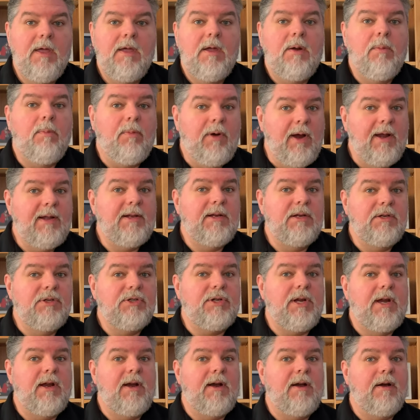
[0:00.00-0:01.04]
Brandon
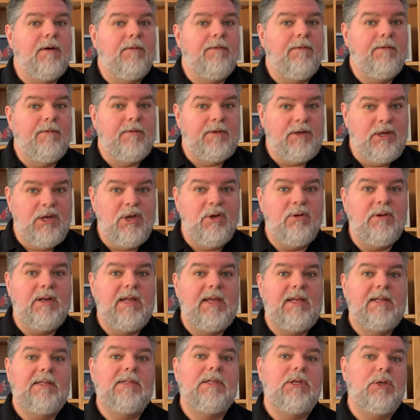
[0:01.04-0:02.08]
Sheriff, you
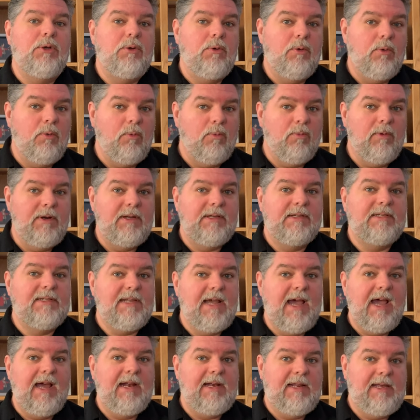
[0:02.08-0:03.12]
need to
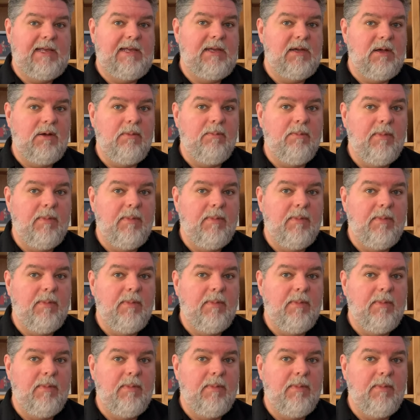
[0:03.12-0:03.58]
re-sign him.